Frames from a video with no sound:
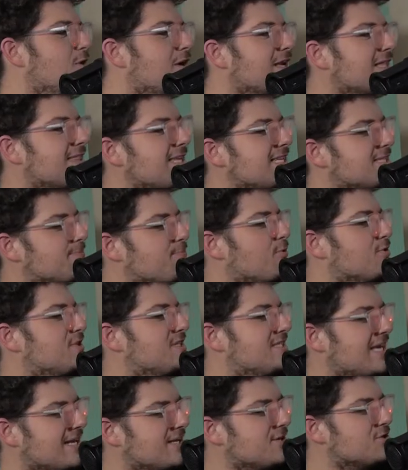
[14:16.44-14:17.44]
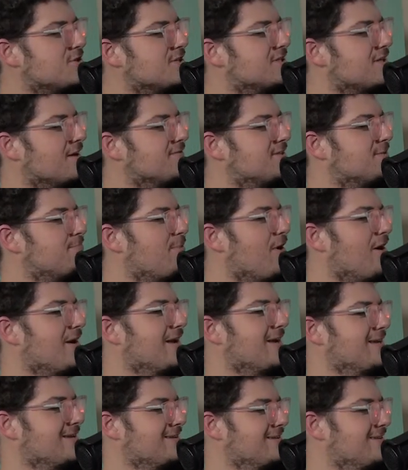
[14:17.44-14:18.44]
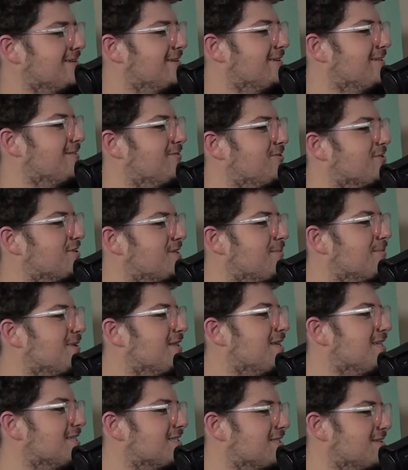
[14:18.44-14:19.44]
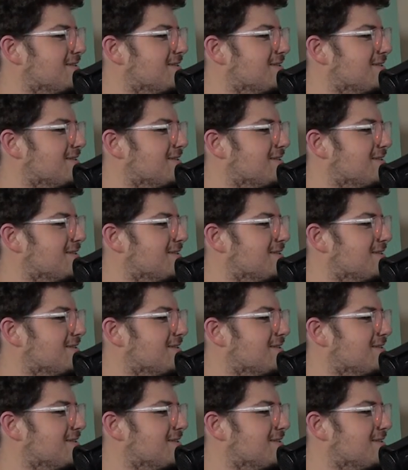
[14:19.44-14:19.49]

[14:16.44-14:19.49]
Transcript: Look at these percentages of spawning for some of these.